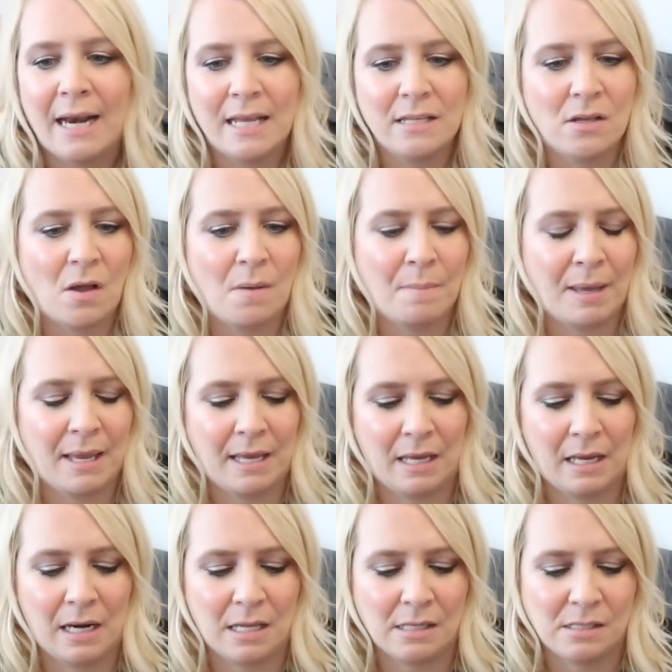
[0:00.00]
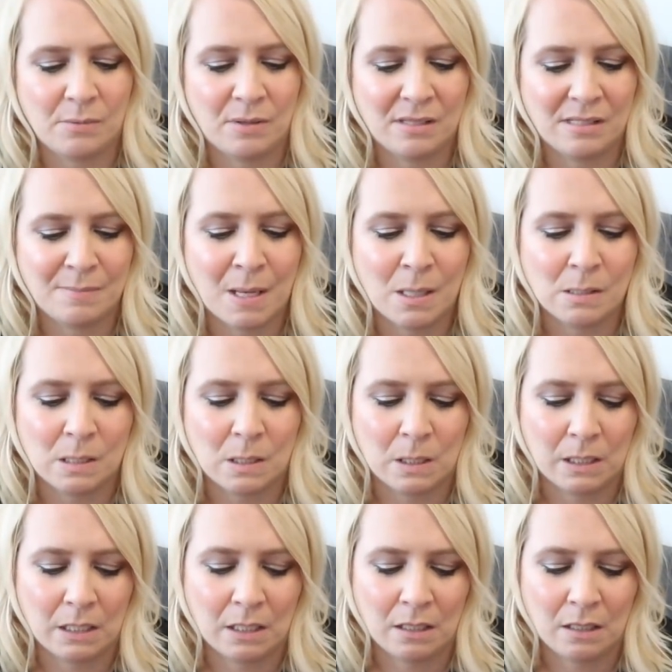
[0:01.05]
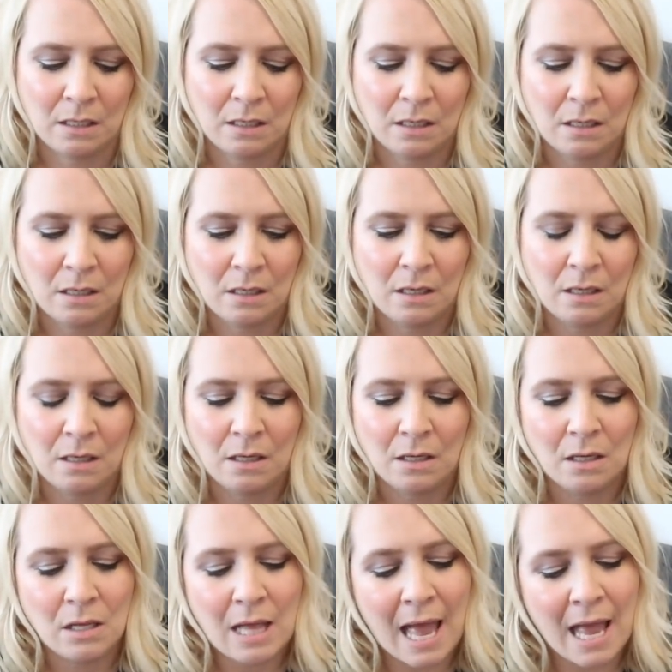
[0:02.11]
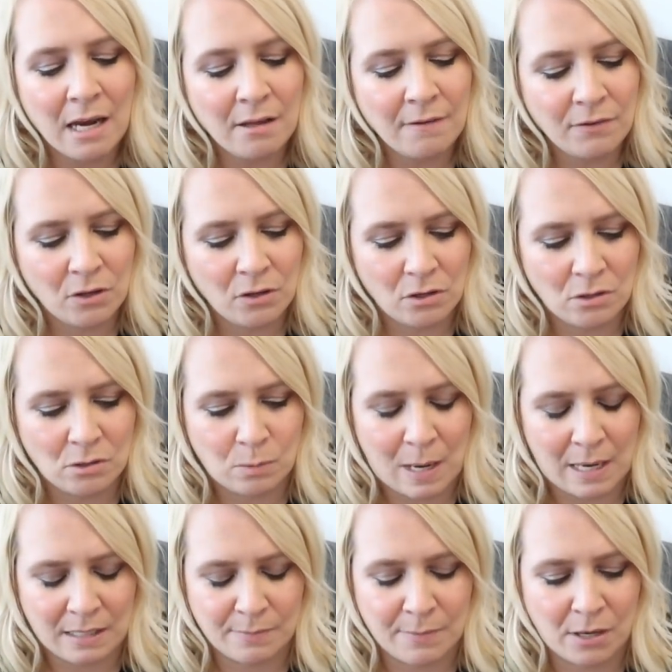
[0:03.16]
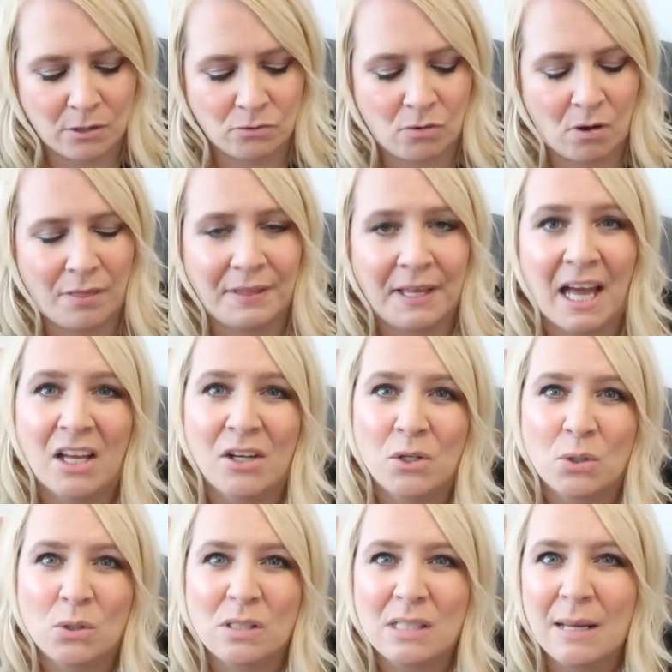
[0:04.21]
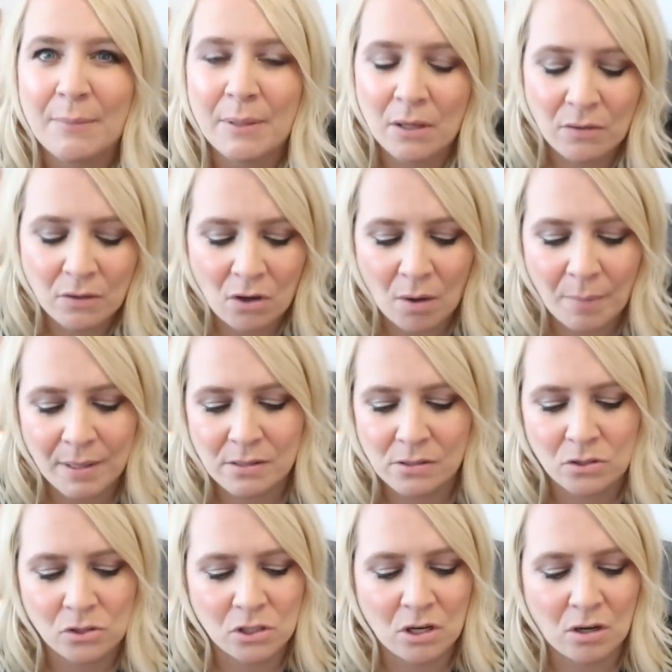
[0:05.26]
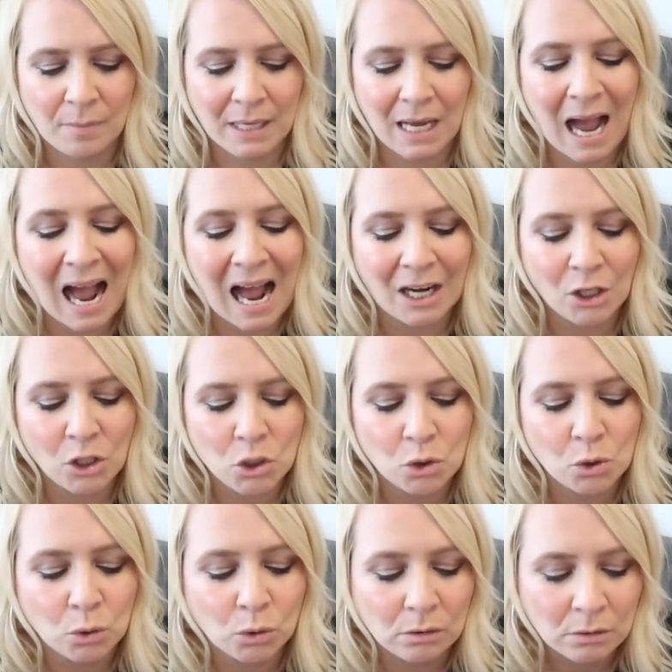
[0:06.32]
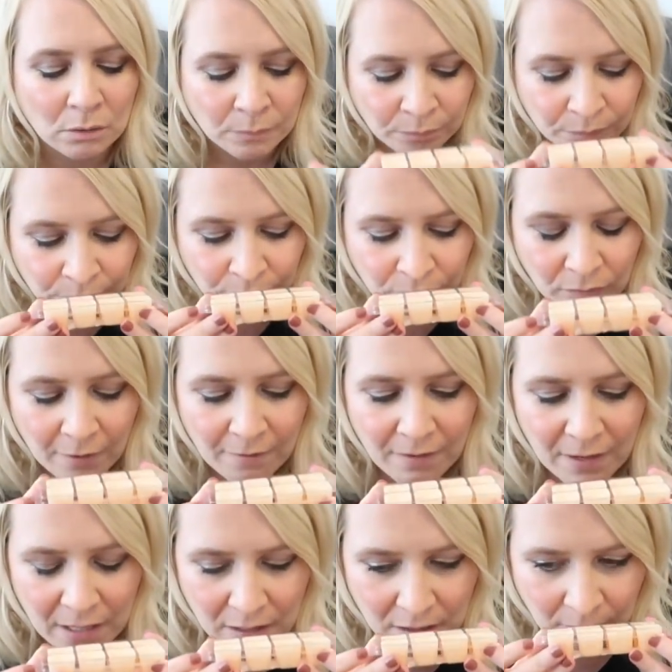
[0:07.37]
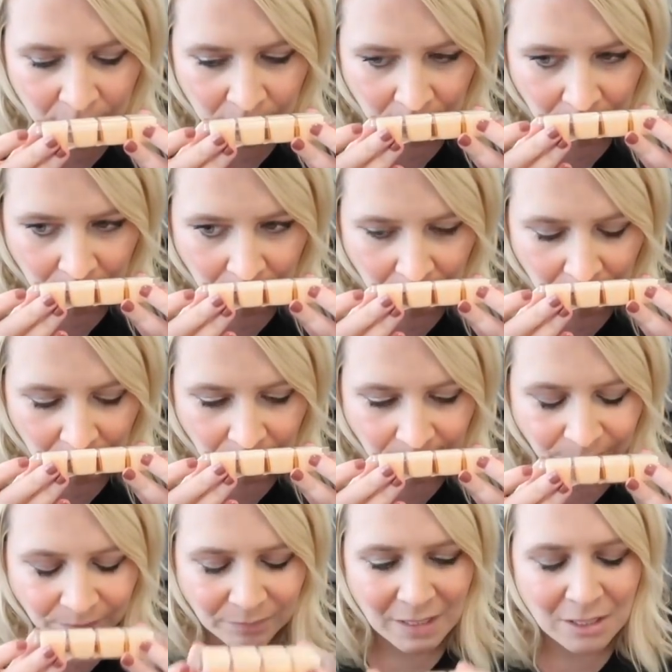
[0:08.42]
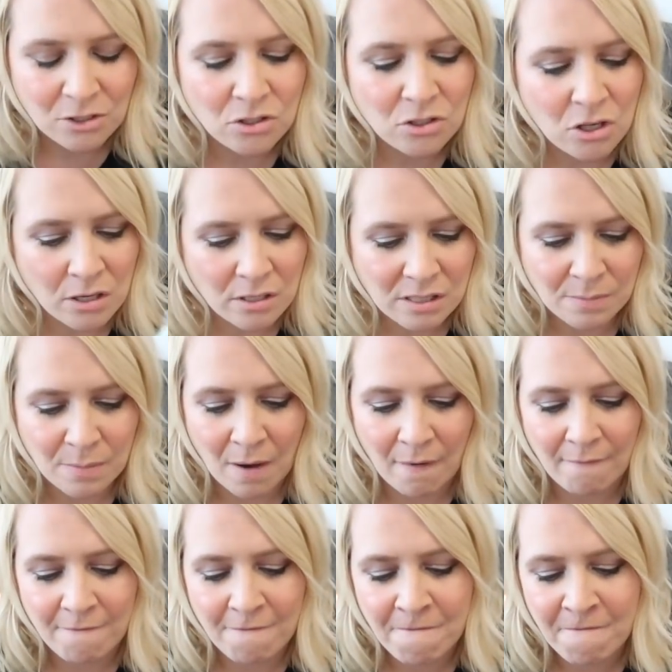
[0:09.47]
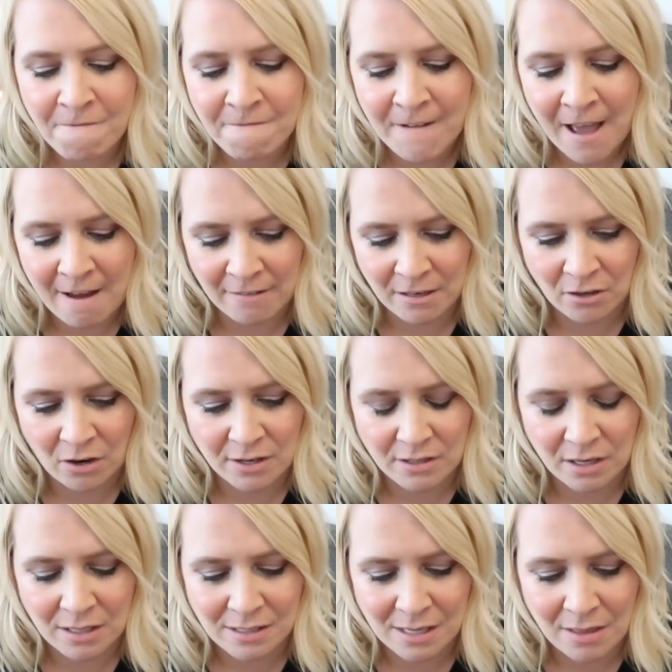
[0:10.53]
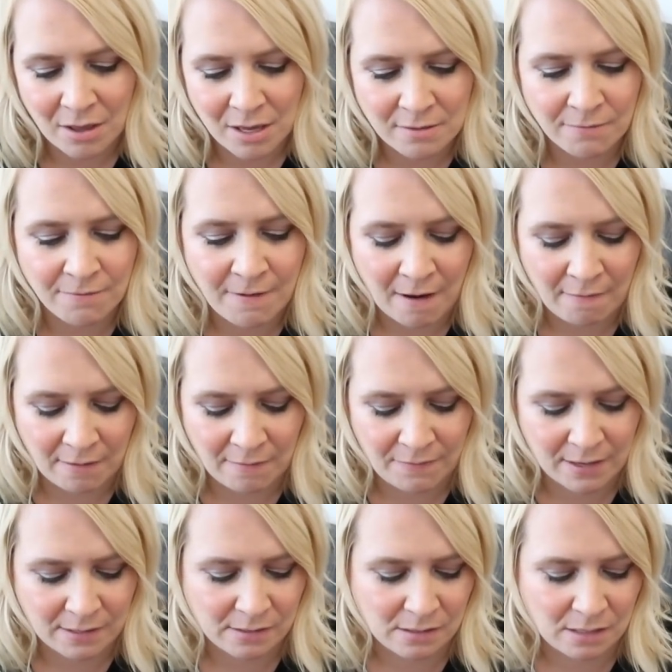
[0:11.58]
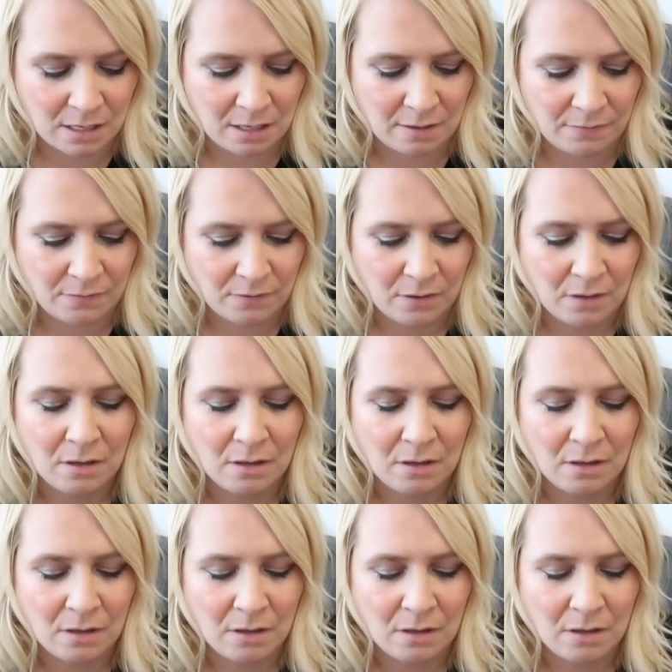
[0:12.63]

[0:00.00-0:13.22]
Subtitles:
And it is home baking. Let's see what it smells like. Any of you use wax melts rather than candles? Let me know in the comments, because you know I'm a candle fiend. It does smell very nice. I'd say that is very festive.